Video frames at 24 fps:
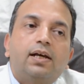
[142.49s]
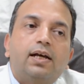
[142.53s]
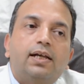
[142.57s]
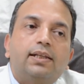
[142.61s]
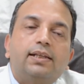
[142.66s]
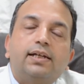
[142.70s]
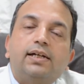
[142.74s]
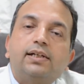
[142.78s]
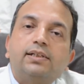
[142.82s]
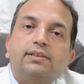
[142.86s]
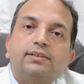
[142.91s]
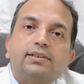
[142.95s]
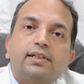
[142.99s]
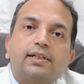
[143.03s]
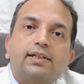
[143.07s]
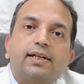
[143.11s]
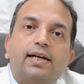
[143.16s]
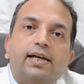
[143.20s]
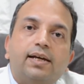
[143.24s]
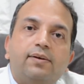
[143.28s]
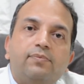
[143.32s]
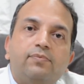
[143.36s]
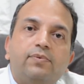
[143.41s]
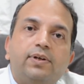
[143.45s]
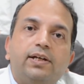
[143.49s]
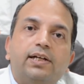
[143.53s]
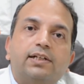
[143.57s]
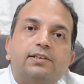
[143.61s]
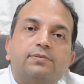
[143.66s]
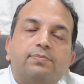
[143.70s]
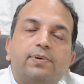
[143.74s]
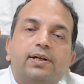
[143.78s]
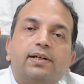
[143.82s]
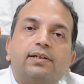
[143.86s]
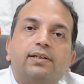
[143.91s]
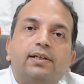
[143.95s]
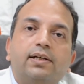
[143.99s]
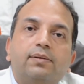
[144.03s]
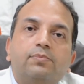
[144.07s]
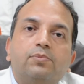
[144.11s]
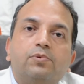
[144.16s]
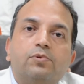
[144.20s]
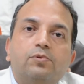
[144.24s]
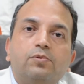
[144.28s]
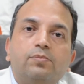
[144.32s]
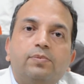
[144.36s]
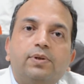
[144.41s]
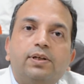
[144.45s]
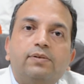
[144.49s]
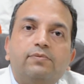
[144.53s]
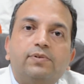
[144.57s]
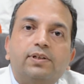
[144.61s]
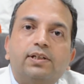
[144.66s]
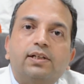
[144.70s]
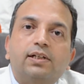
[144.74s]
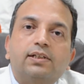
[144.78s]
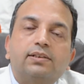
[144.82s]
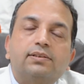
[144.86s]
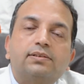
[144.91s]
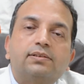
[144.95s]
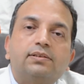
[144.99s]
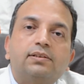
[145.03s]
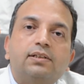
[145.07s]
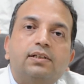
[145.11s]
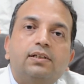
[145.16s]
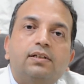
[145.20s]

and that is the time we expect them to be with us